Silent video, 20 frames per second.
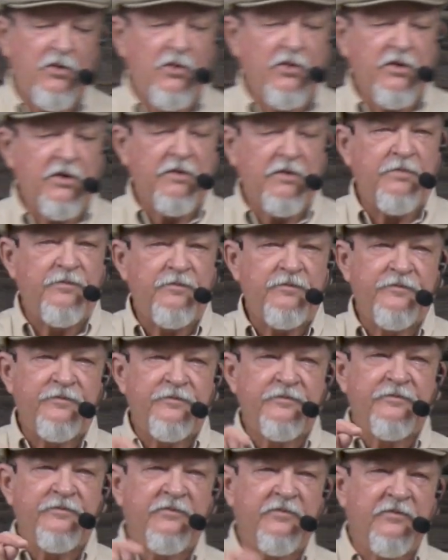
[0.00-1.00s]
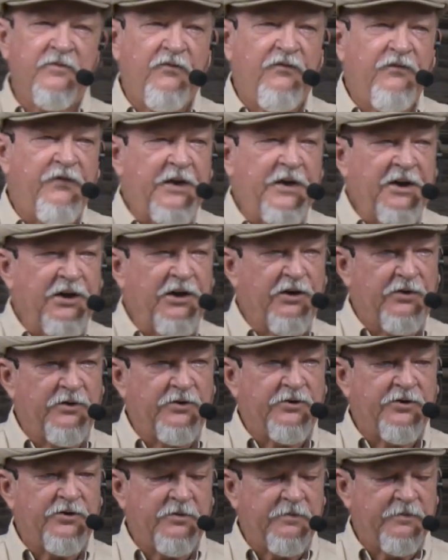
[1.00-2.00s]
or
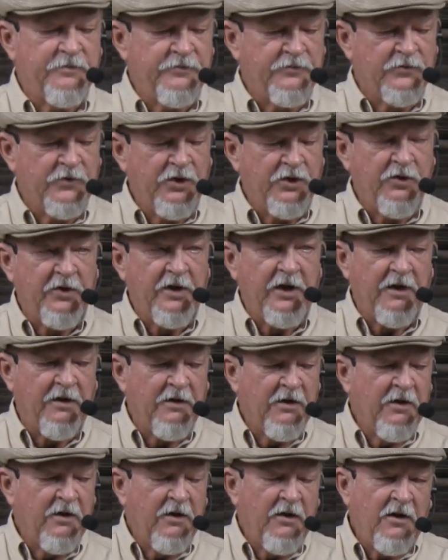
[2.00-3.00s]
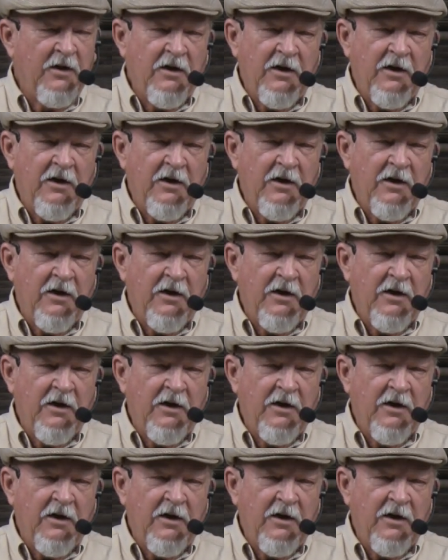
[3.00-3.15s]
finials. Do that.